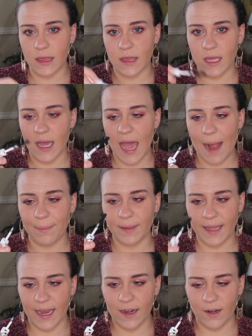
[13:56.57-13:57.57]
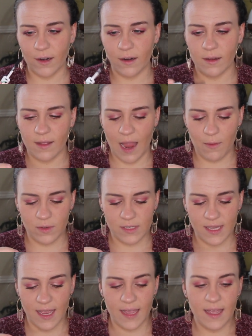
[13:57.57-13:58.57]
the applicator, I will
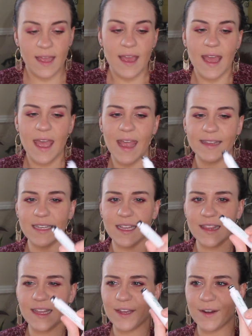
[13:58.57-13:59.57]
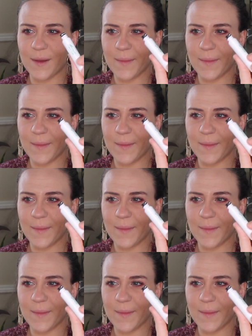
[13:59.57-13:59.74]
say. It's a little